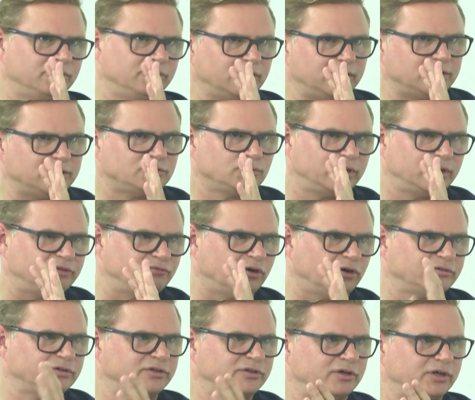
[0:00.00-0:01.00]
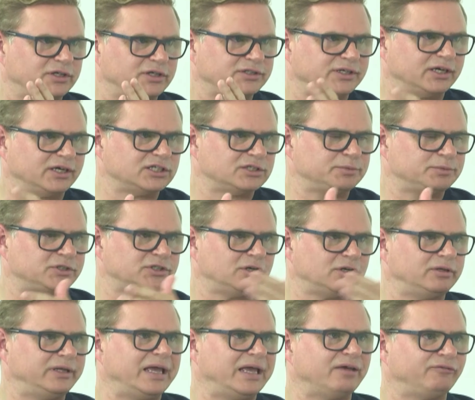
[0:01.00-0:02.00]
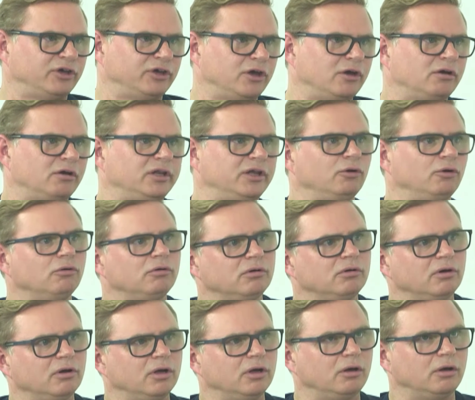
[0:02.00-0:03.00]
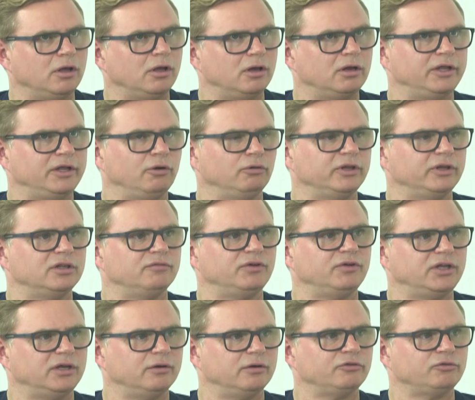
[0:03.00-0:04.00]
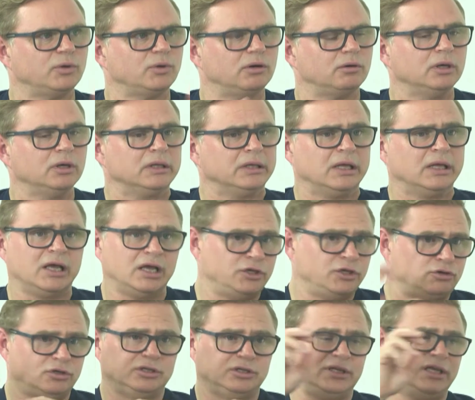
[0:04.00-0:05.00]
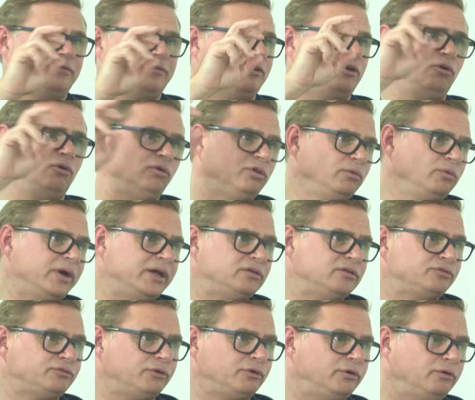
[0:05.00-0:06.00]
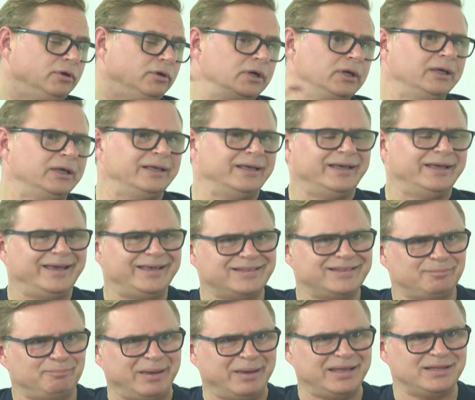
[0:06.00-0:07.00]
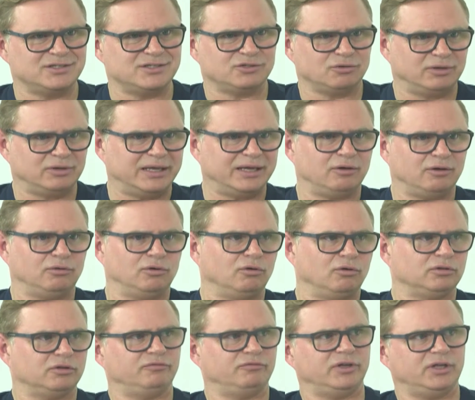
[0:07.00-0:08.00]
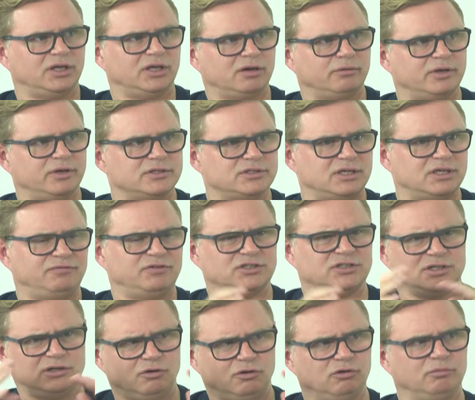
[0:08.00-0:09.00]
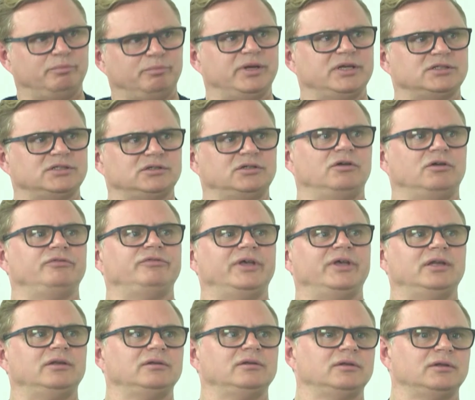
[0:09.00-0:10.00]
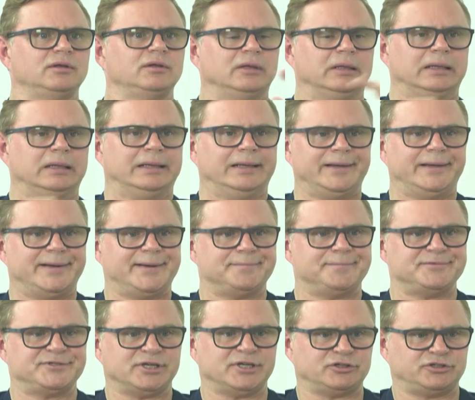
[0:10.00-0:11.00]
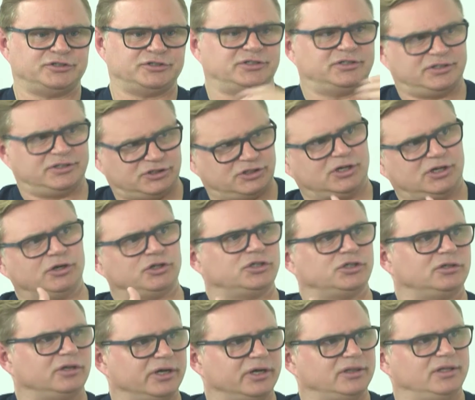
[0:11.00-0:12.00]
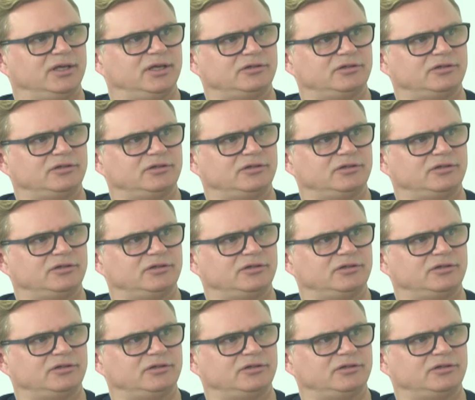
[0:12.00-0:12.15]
25 to 30 seconds, but certainly have it early on in the video as well. You can leave it all the way through. It depends on how long the video is. If it's a long piece of content, such as a discussion like